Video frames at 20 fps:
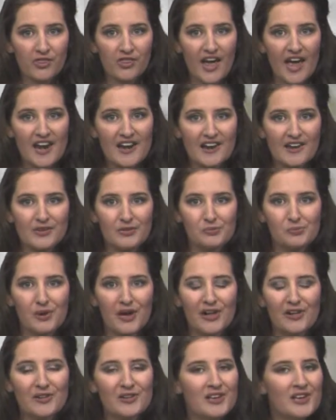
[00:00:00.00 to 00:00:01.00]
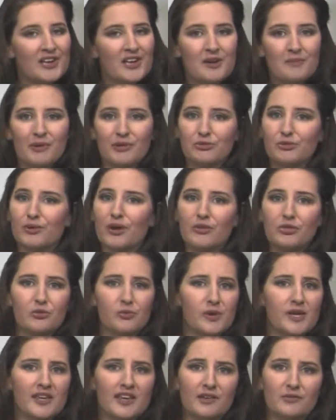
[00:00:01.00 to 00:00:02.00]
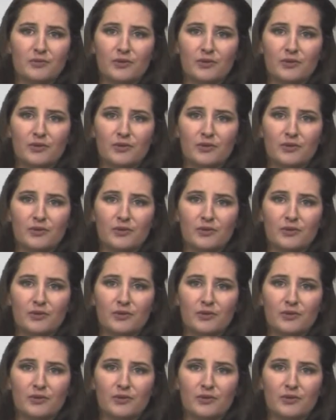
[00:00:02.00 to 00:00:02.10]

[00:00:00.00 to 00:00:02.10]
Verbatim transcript: that as well. But throughout the weekend,